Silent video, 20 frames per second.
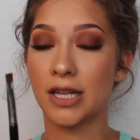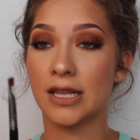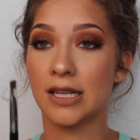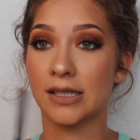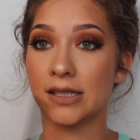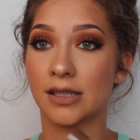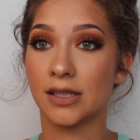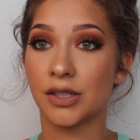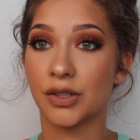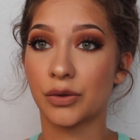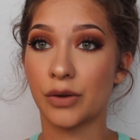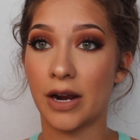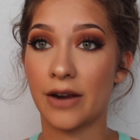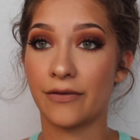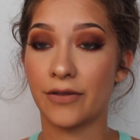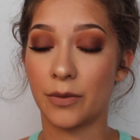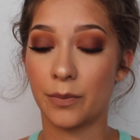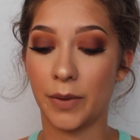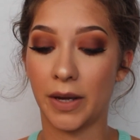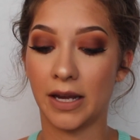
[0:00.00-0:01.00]
and this is
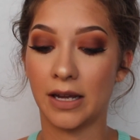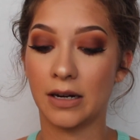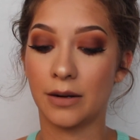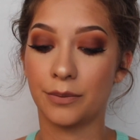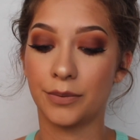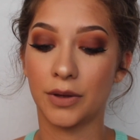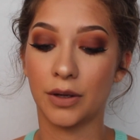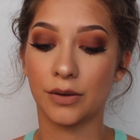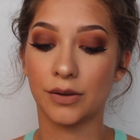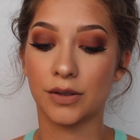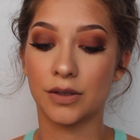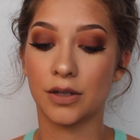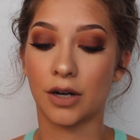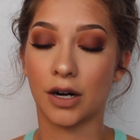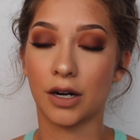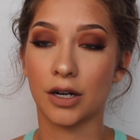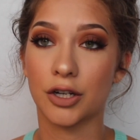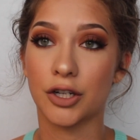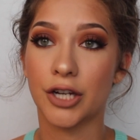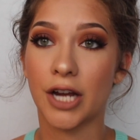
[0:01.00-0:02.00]
great for picking up those
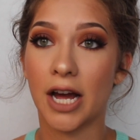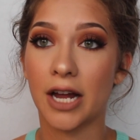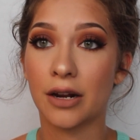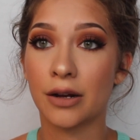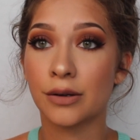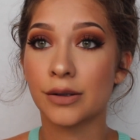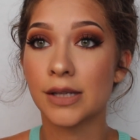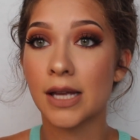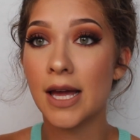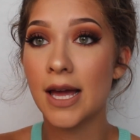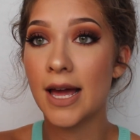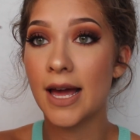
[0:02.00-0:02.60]
dark shadows